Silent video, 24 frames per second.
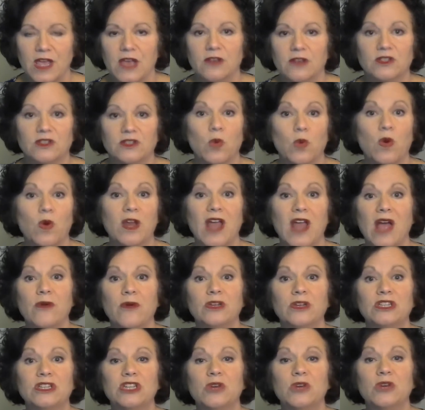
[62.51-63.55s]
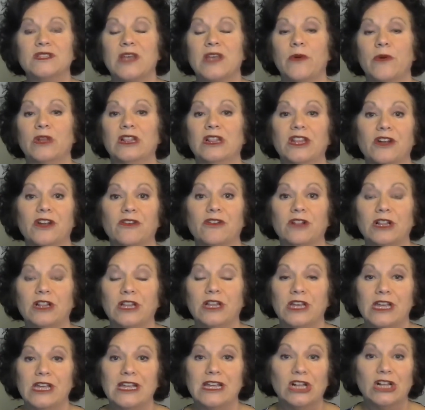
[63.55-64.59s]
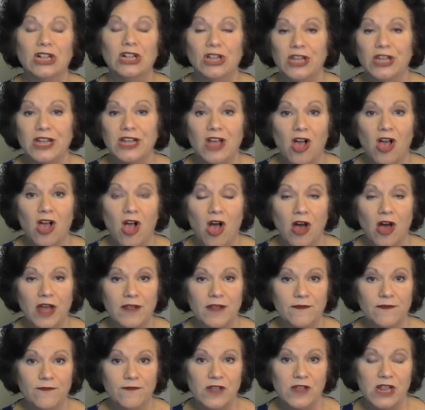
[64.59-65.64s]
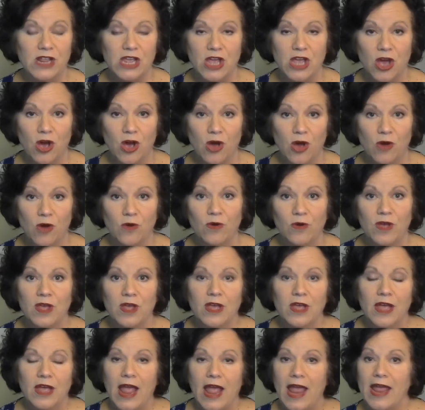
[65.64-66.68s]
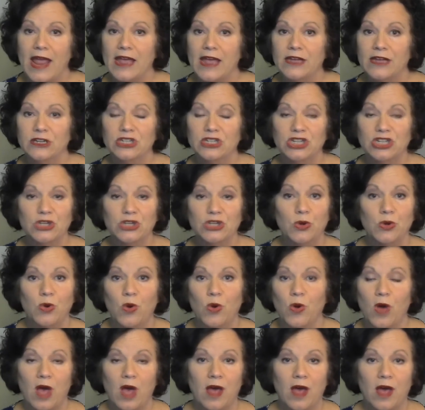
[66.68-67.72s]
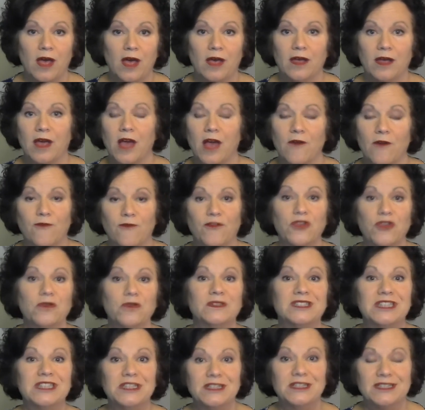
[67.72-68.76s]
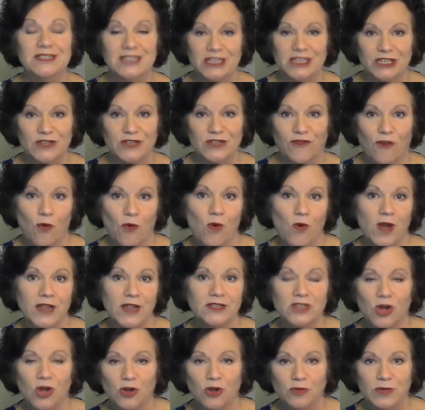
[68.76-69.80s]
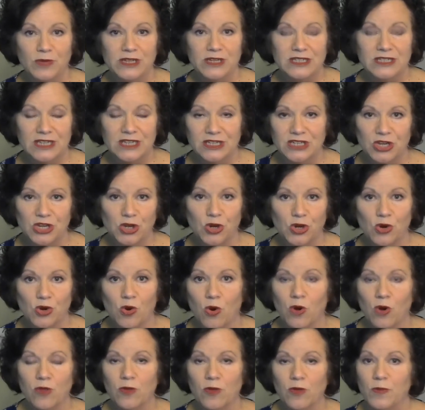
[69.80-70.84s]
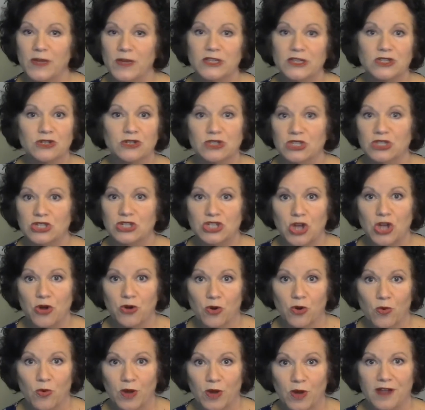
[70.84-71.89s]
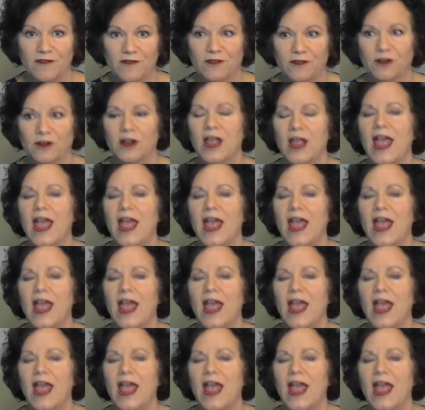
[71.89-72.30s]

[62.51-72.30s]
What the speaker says: So what I would do is I would literally click on a video and do a few sentences for what it told me to do, or the pictures it showed, or whatever.